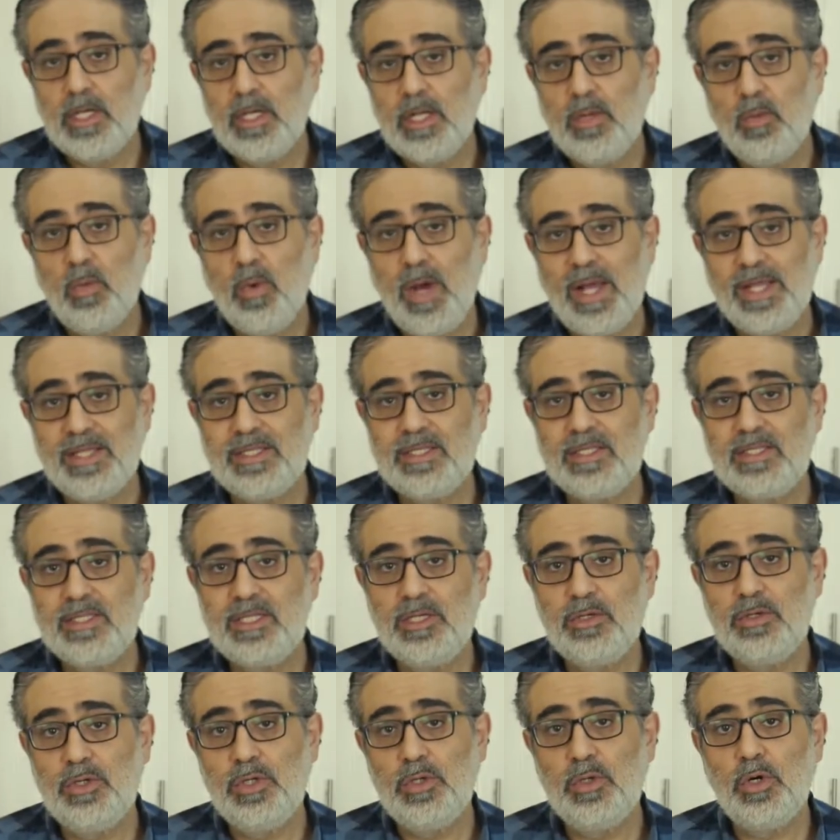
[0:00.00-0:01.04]
Wait
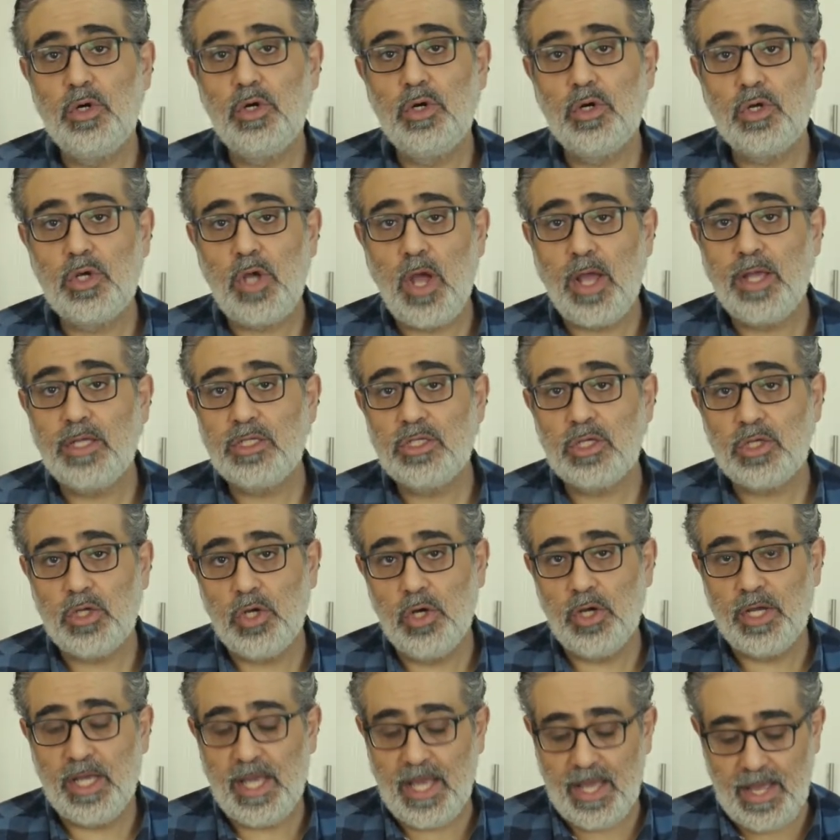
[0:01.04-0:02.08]
till you're going to
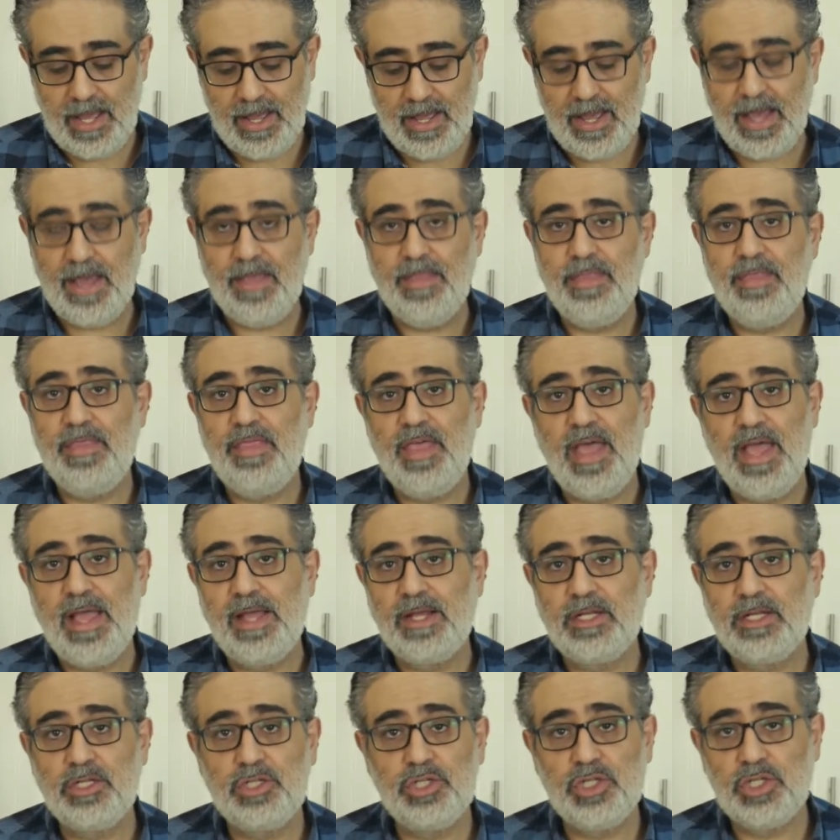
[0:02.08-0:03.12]
cook it and
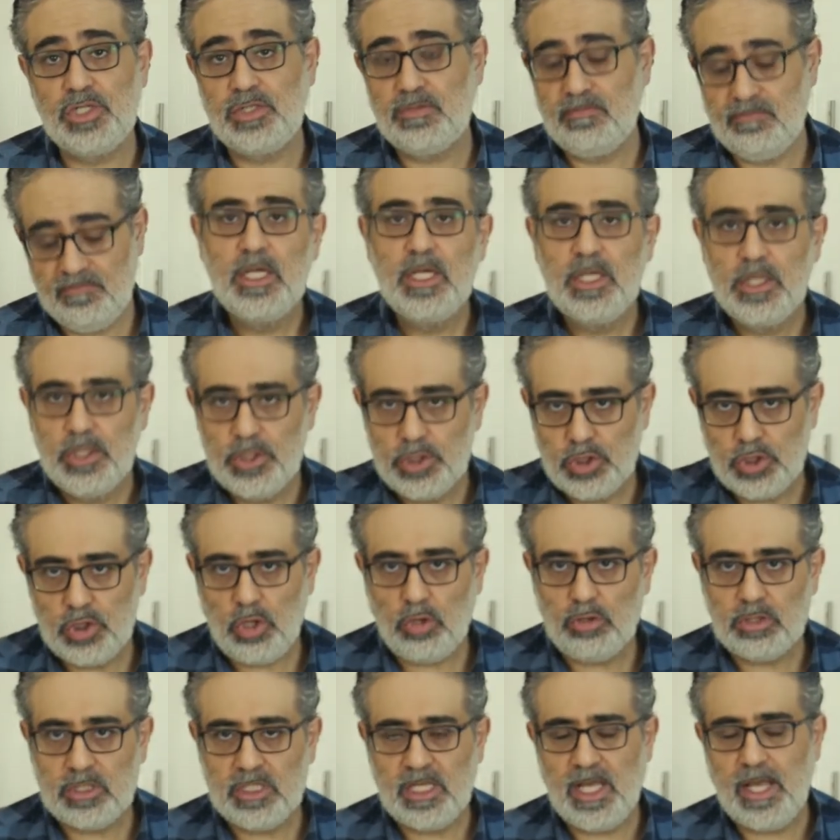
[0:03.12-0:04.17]
then just
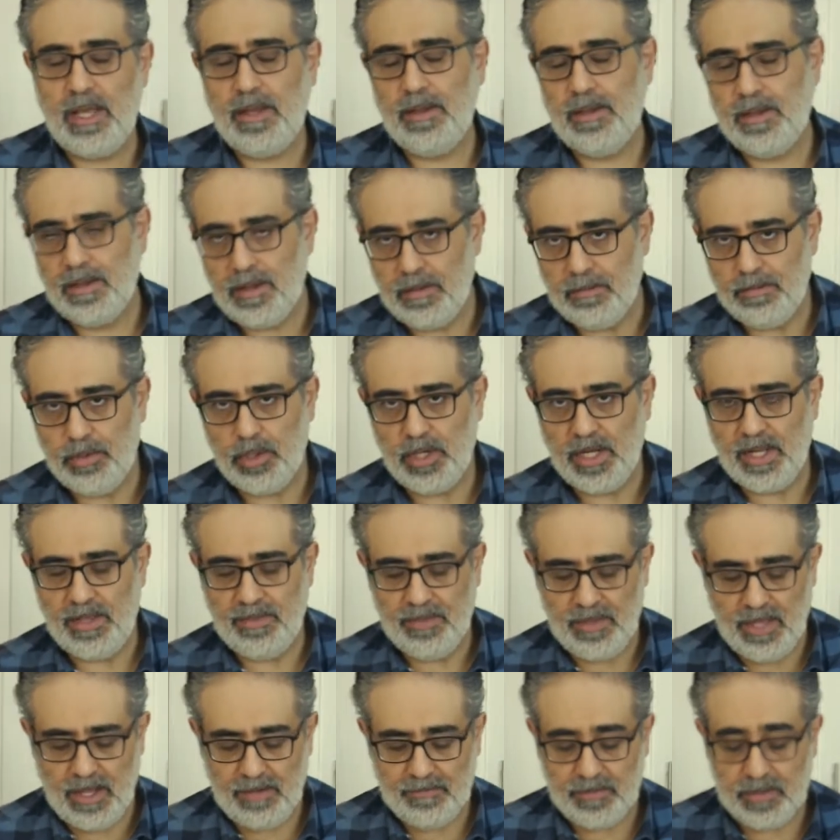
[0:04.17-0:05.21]
salt it and put it
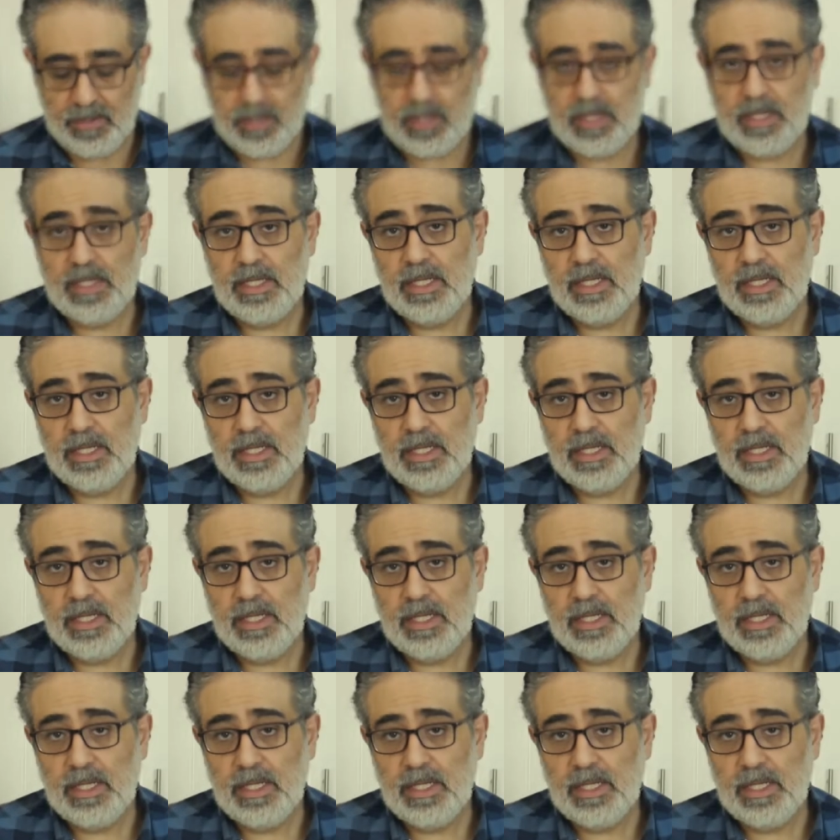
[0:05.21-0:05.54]
in the oven.